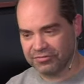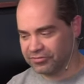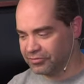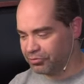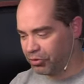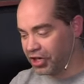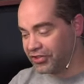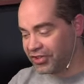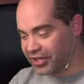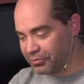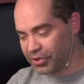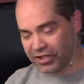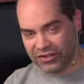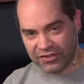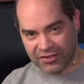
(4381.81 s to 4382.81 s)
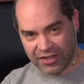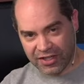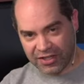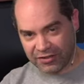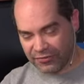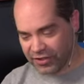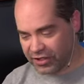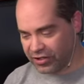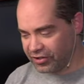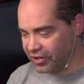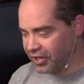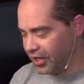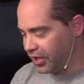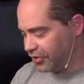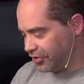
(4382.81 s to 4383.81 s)
preset buttons that I configured.
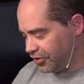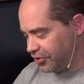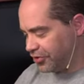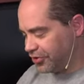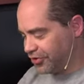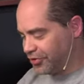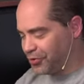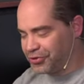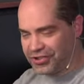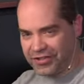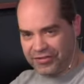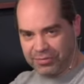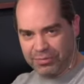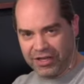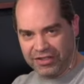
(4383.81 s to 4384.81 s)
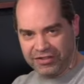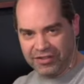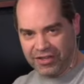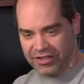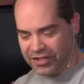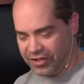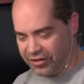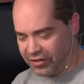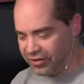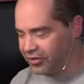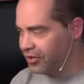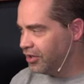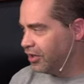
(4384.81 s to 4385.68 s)
There's no shift button on here.